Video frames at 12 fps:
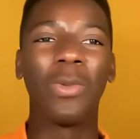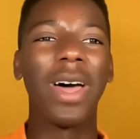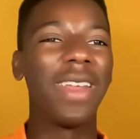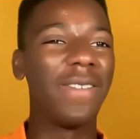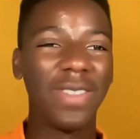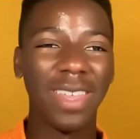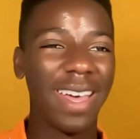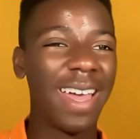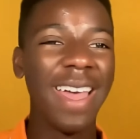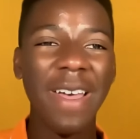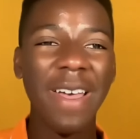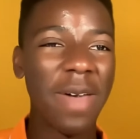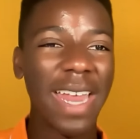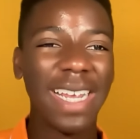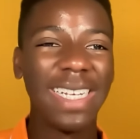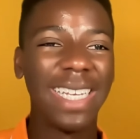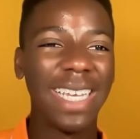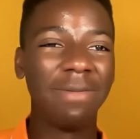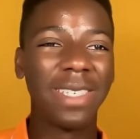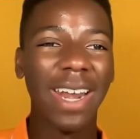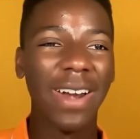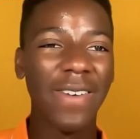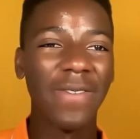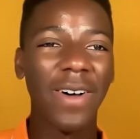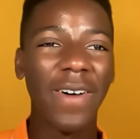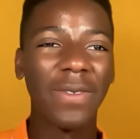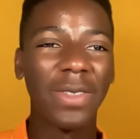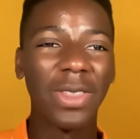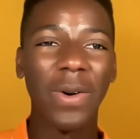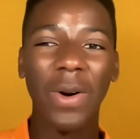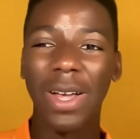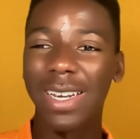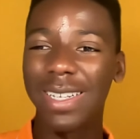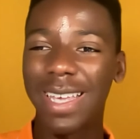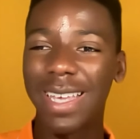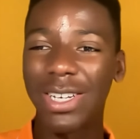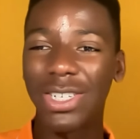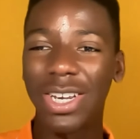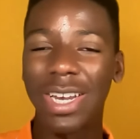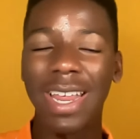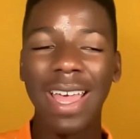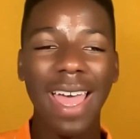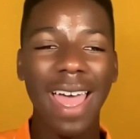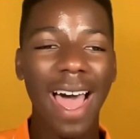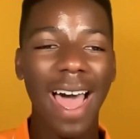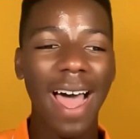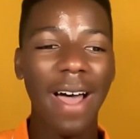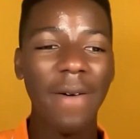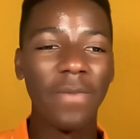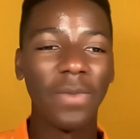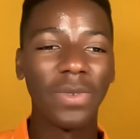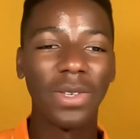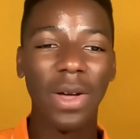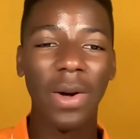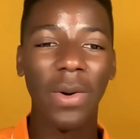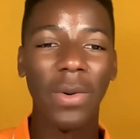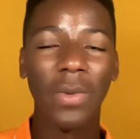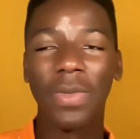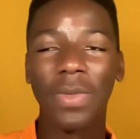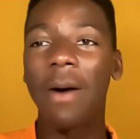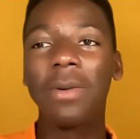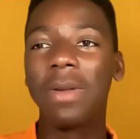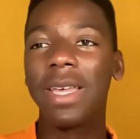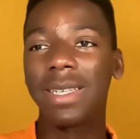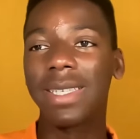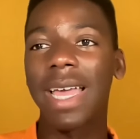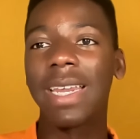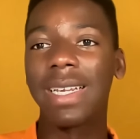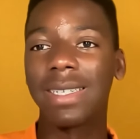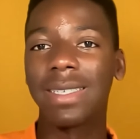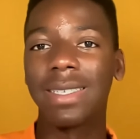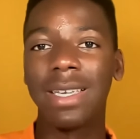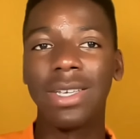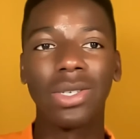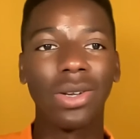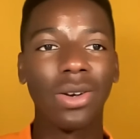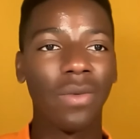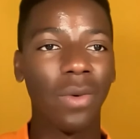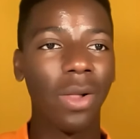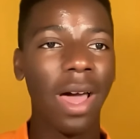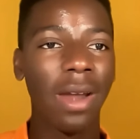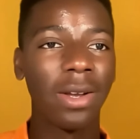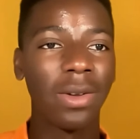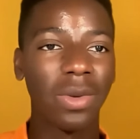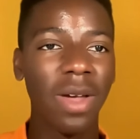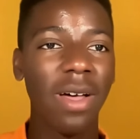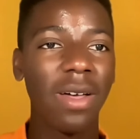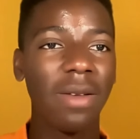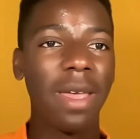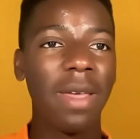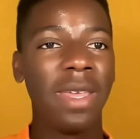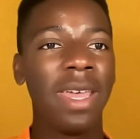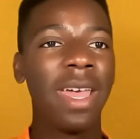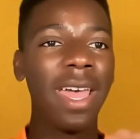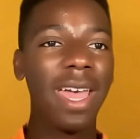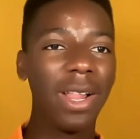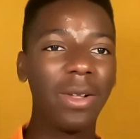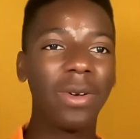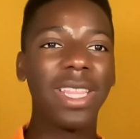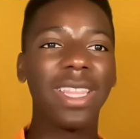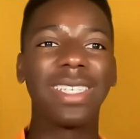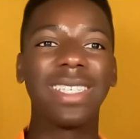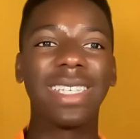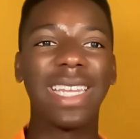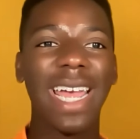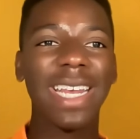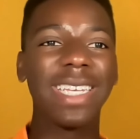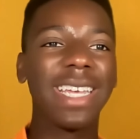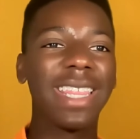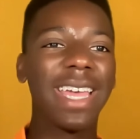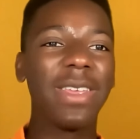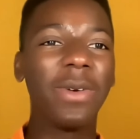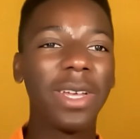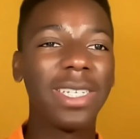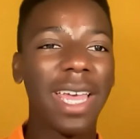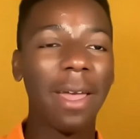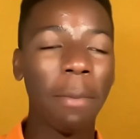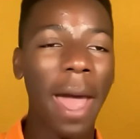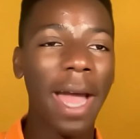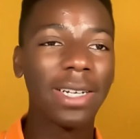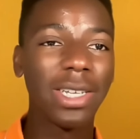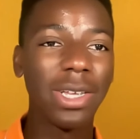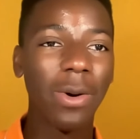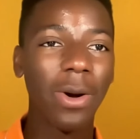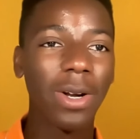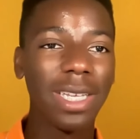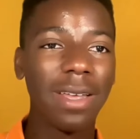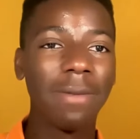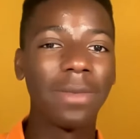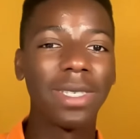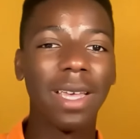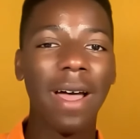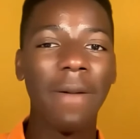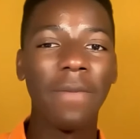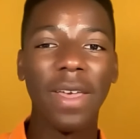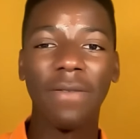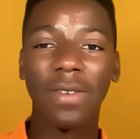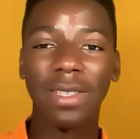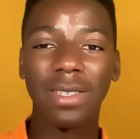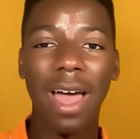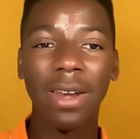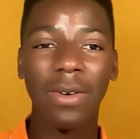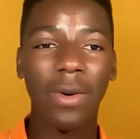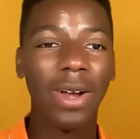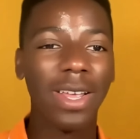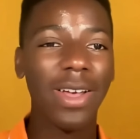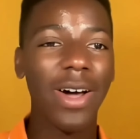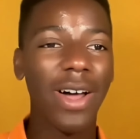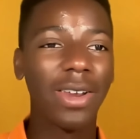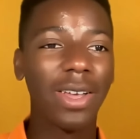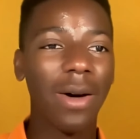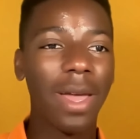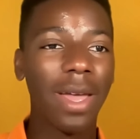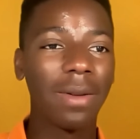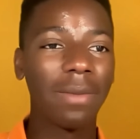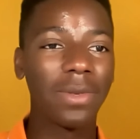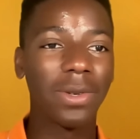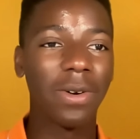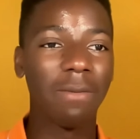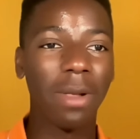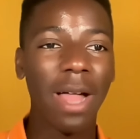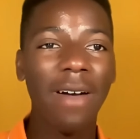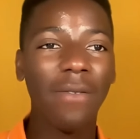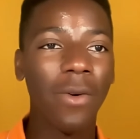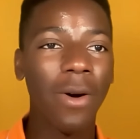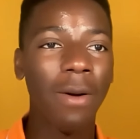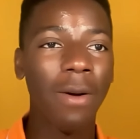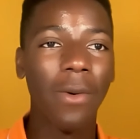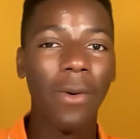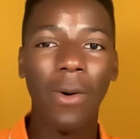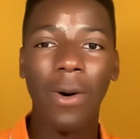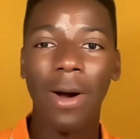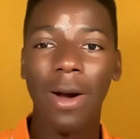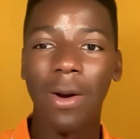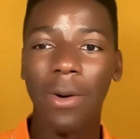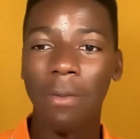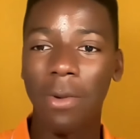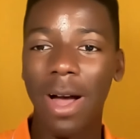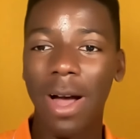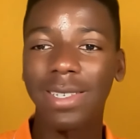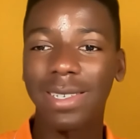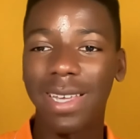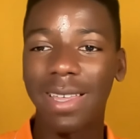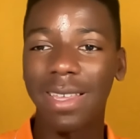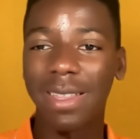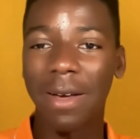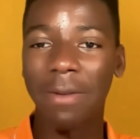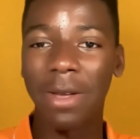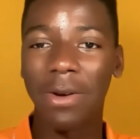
one of the many teams that are involved with the organization. Um, so that would be exciting to see sort of roll out as well. And maybe Hillary, this is an idea that you could take back to your teams um, if it's not an already ongoing sort of platform or or process. I think that'd be